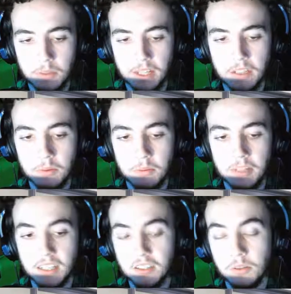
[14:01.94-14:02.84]
will end up
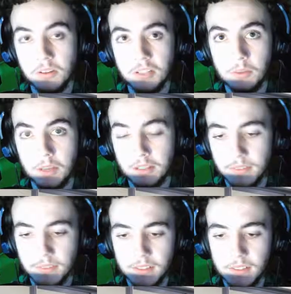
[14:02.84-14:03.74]
complaining to her anyway.
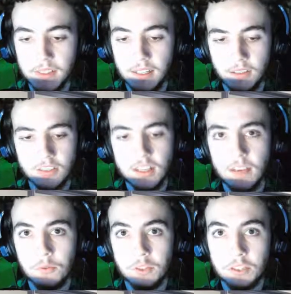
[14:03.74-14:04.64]
It looks like
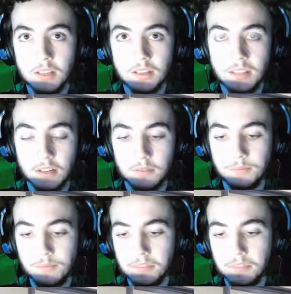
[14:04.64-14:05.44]
everyone has settled down.